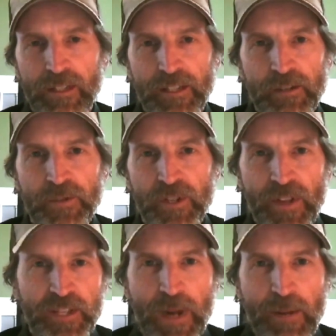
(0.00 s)
So
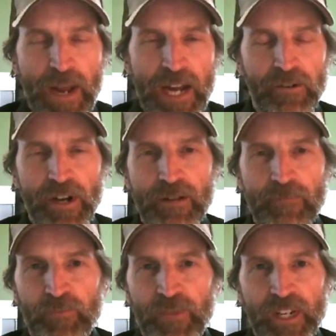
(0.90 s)
that's my
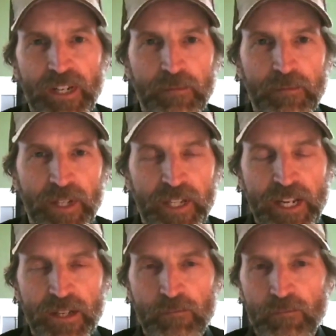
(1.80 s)
background.
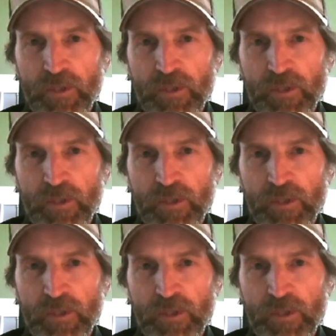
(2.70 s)
Again,